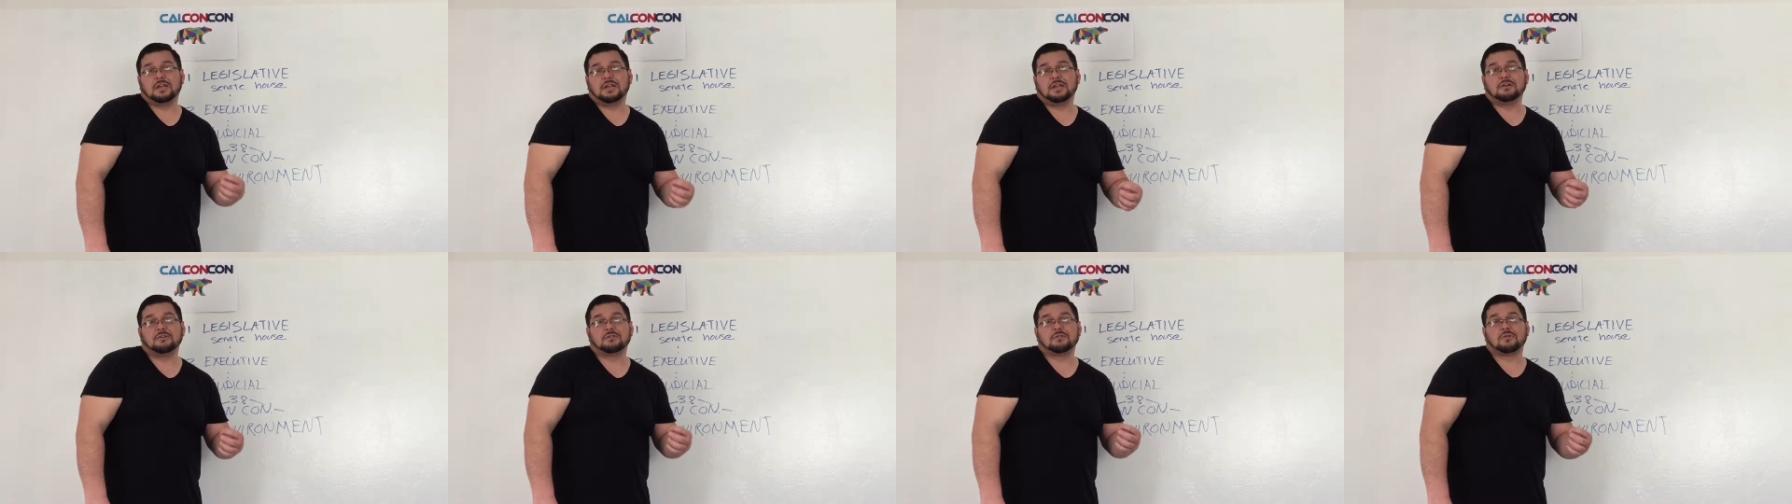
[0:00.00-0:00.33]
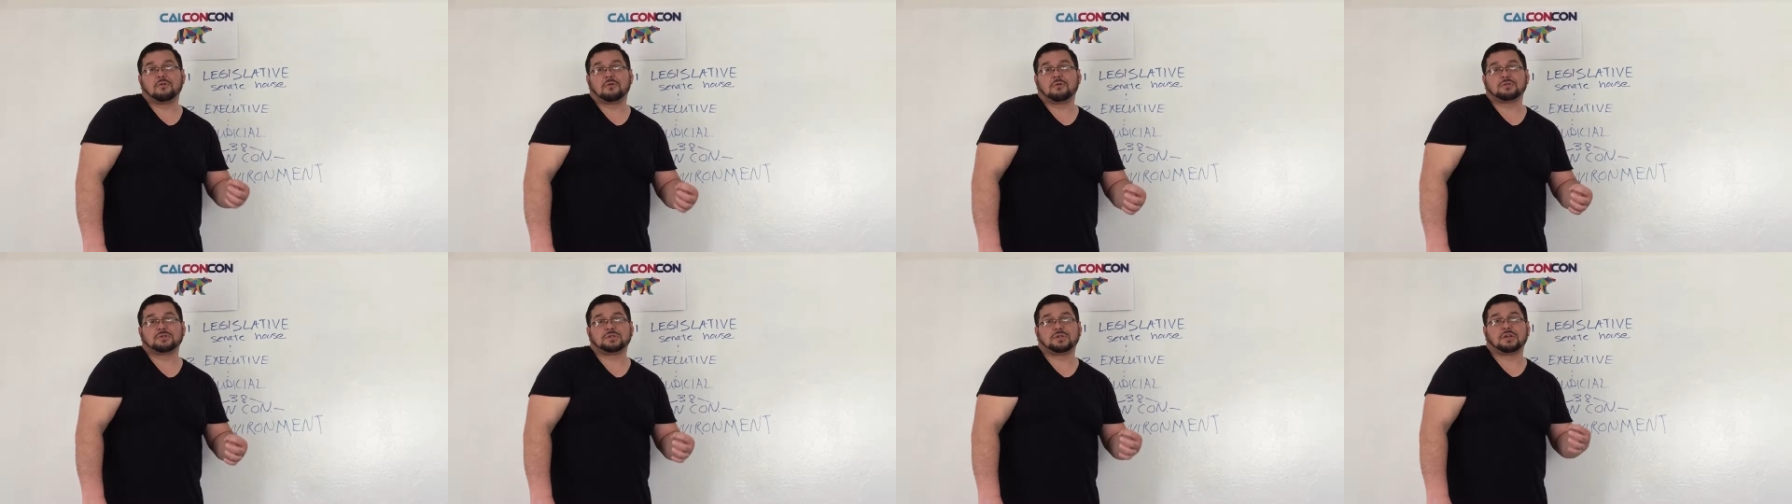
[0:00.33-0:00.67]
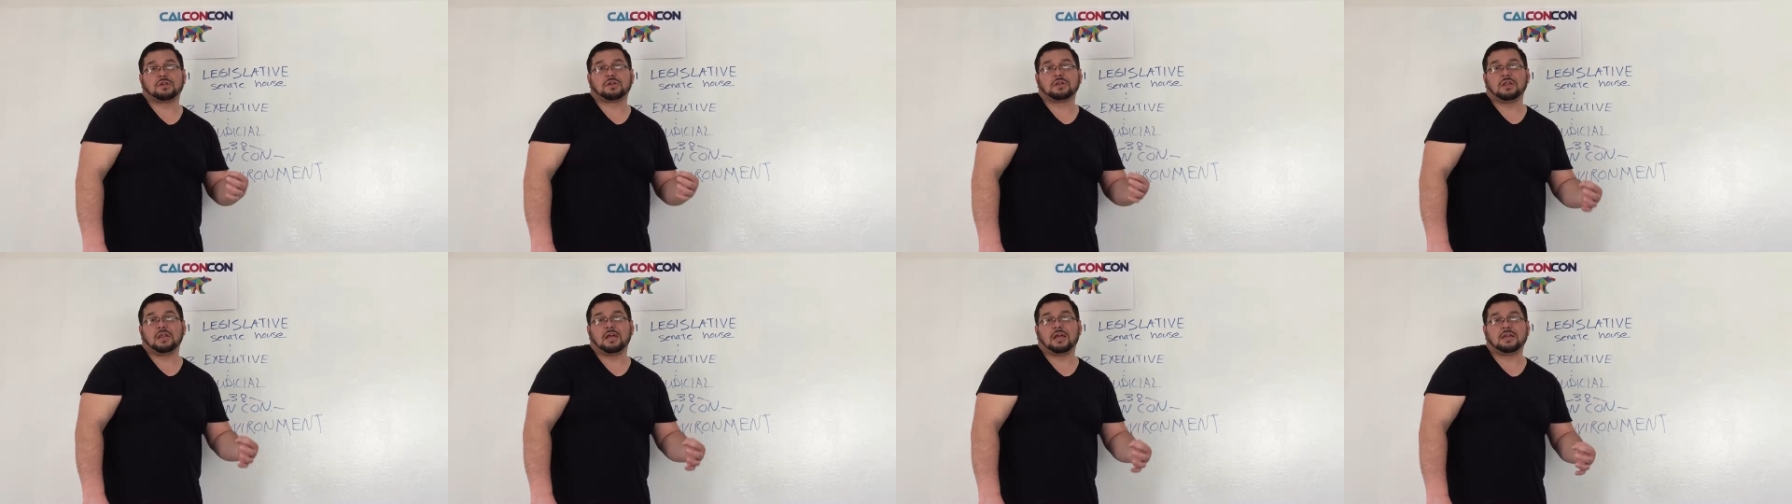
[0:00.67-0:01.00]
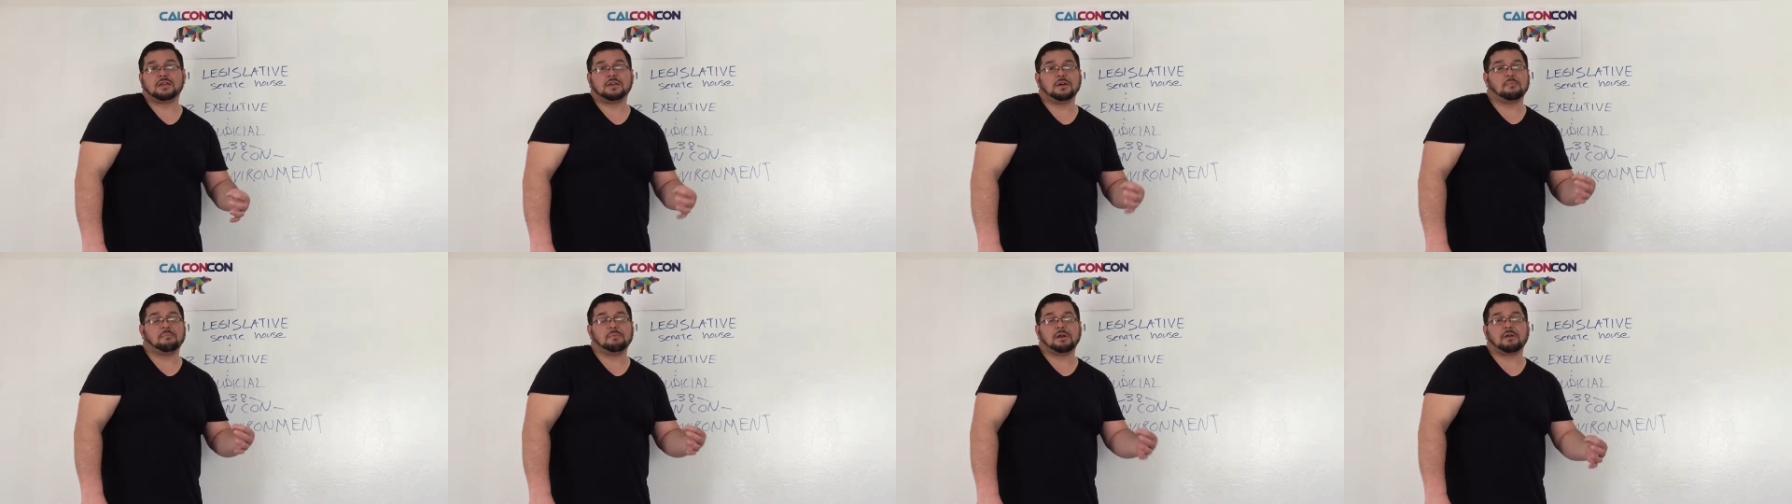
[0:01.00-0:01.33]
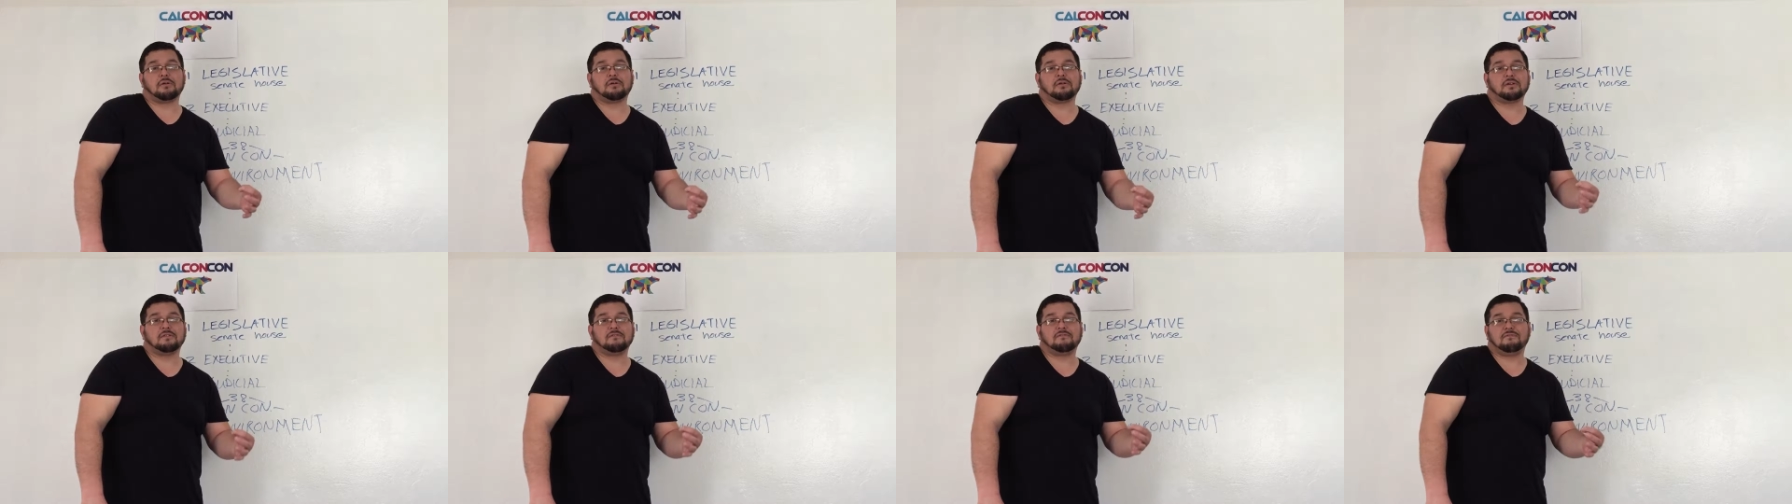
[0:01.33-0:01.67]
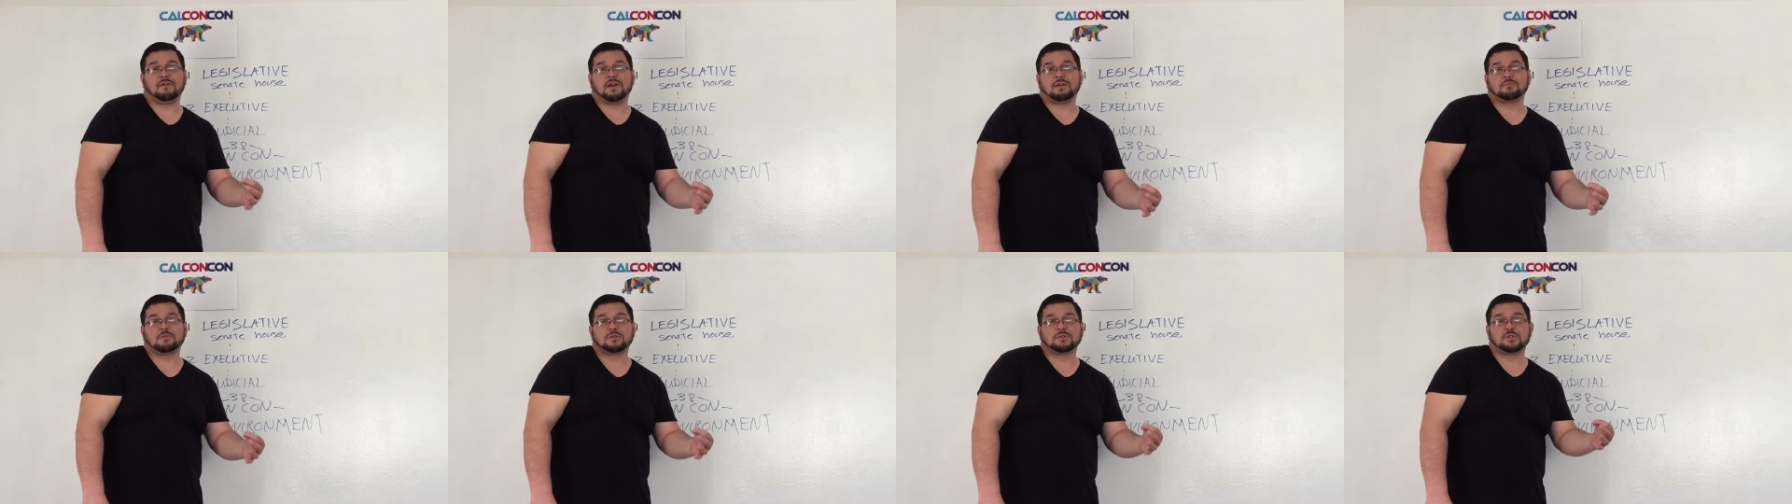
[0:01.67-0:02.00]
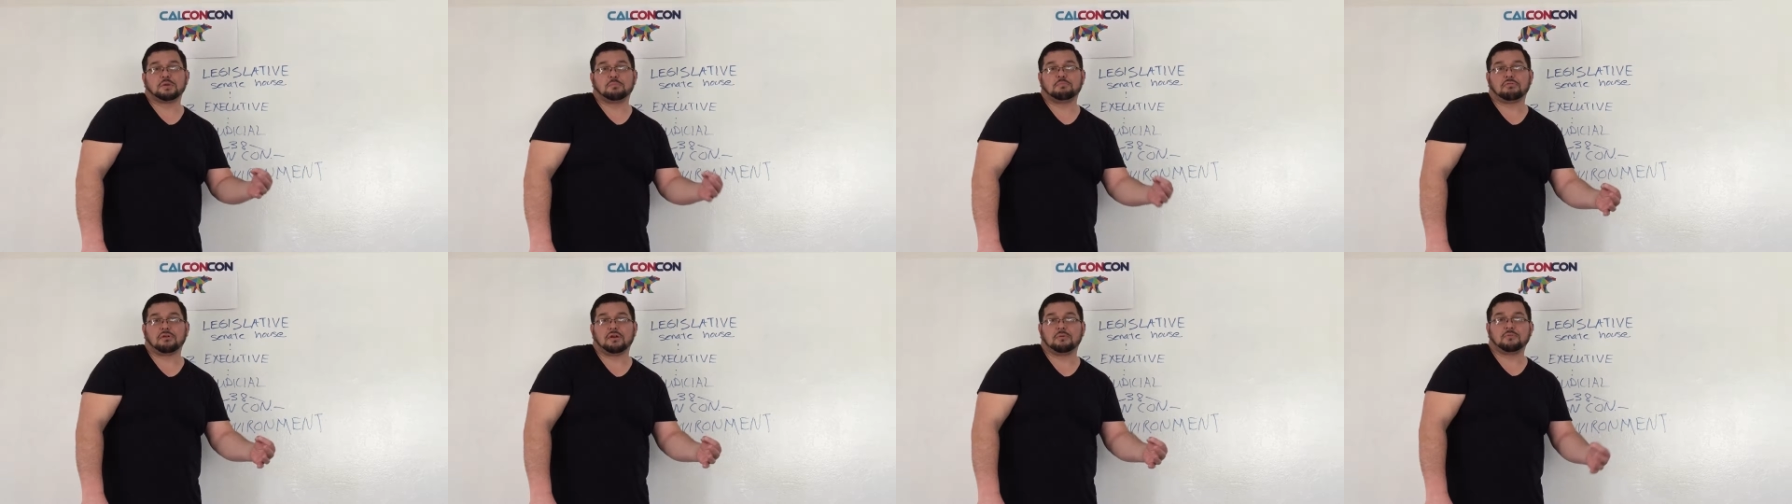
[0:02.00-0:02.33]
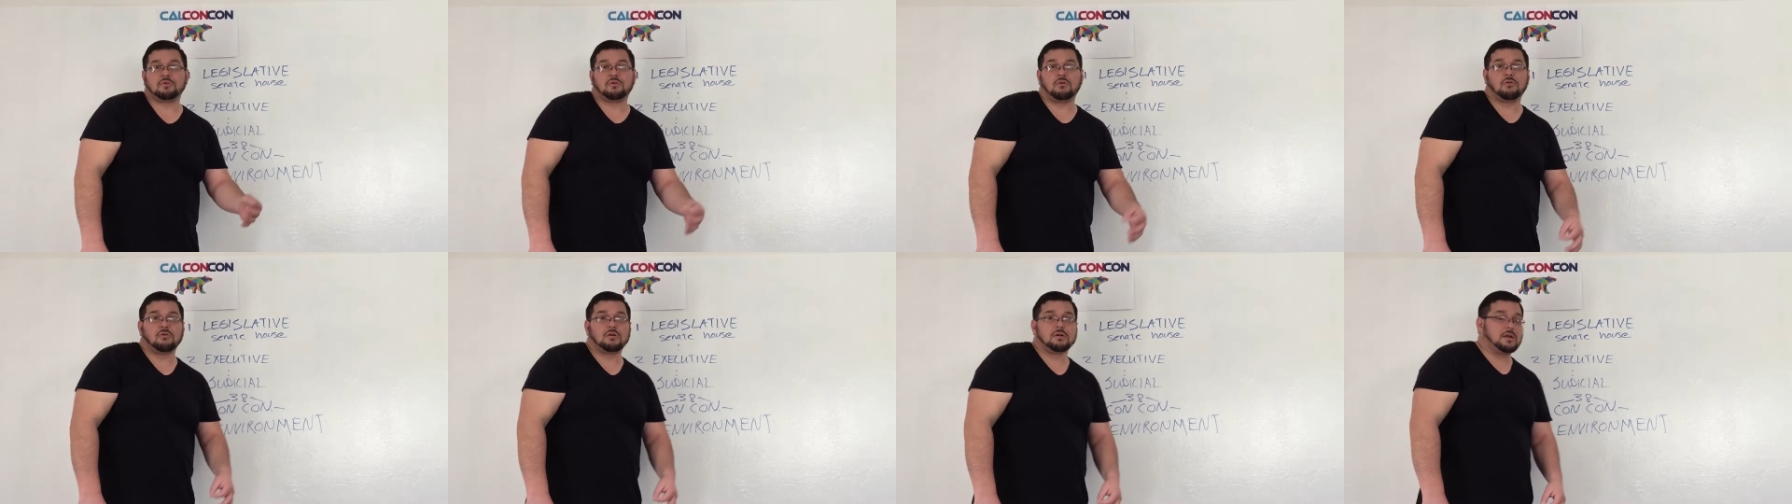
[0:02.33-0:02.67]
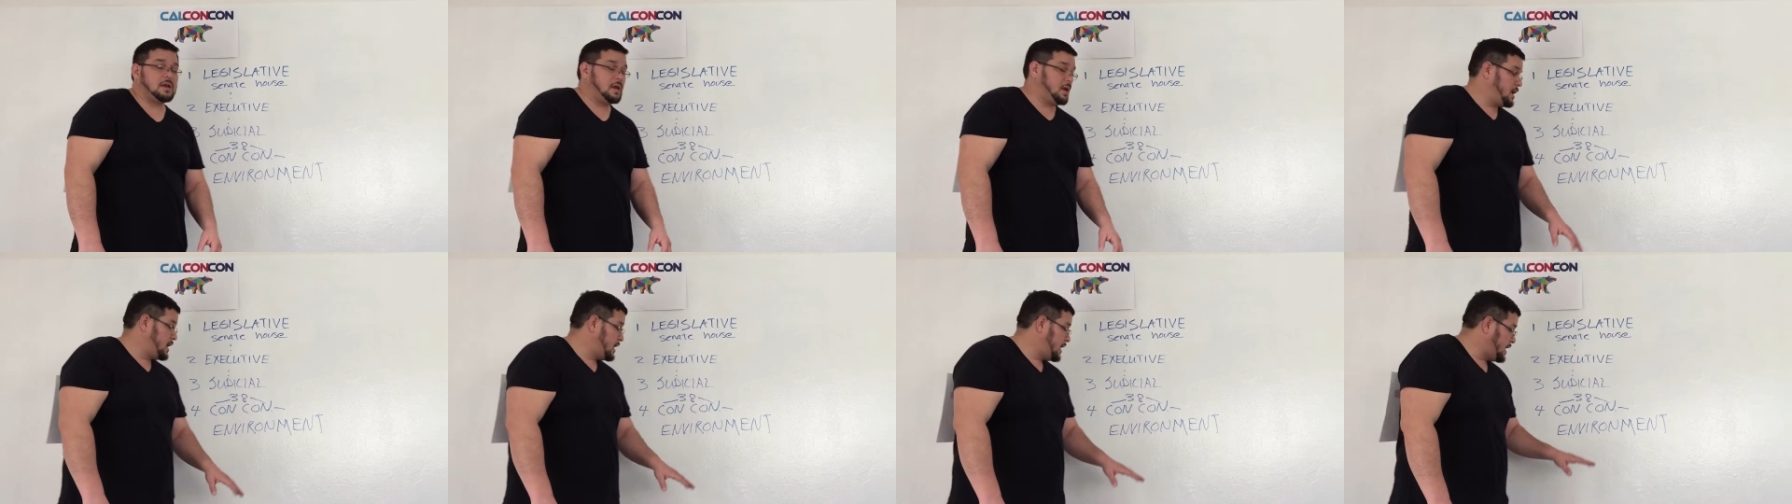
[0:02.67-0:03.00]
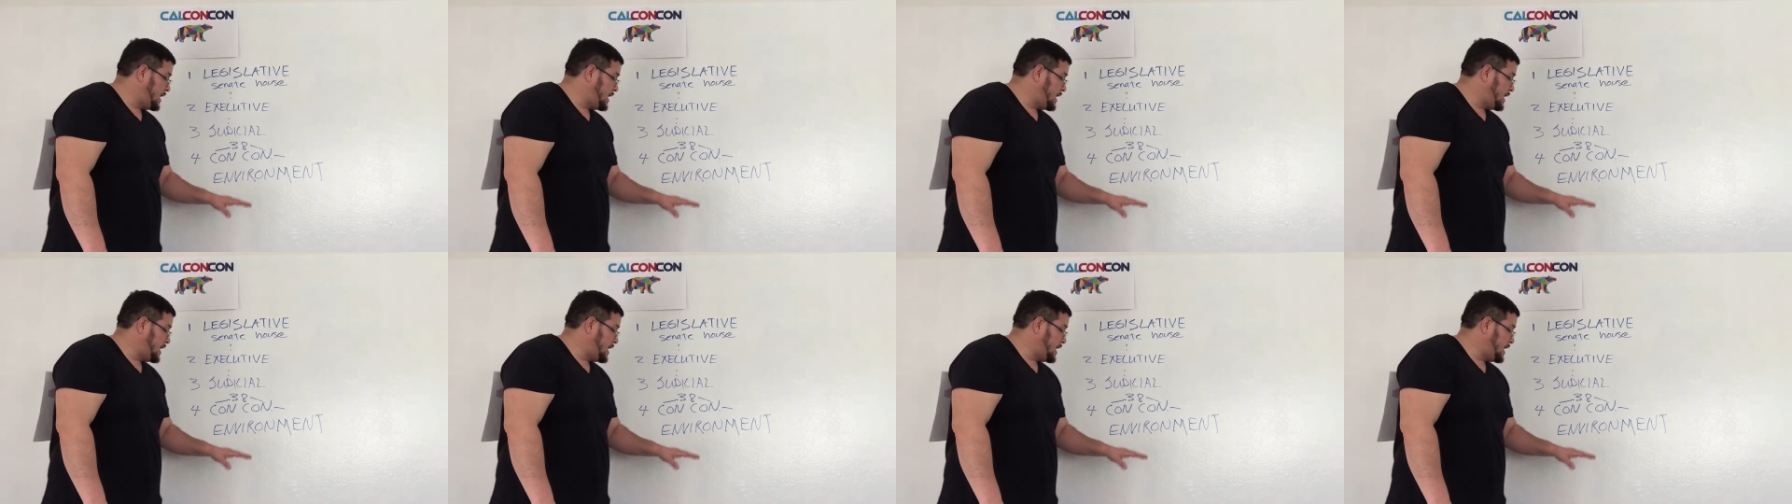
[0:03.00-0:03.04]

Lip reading: Neil Gorsuch-led American Federal Supreme Court.